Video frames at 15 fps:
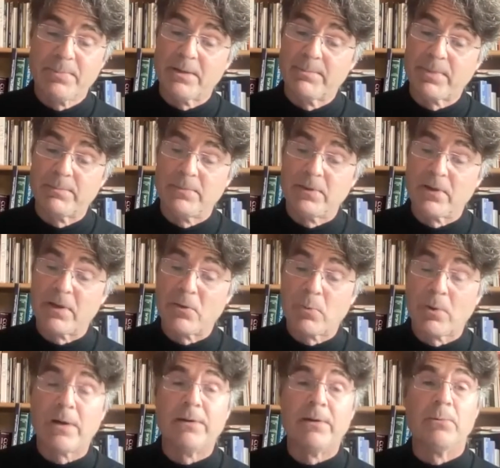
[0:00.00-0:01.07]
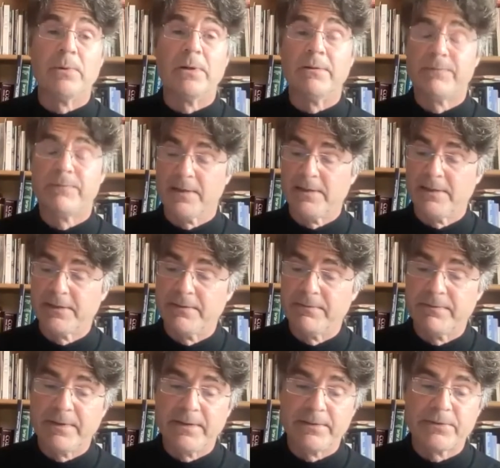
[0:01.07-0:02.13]
by a public inquiry when it finally
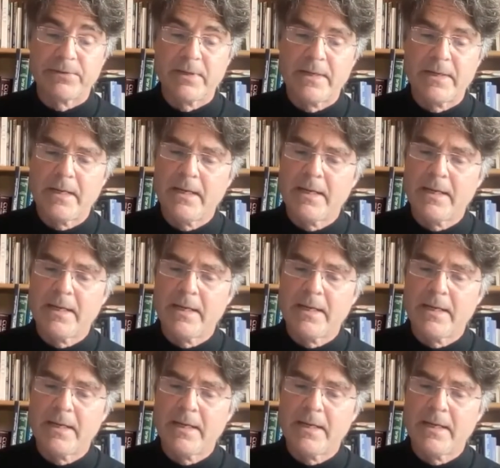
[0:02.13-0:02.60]
convenes.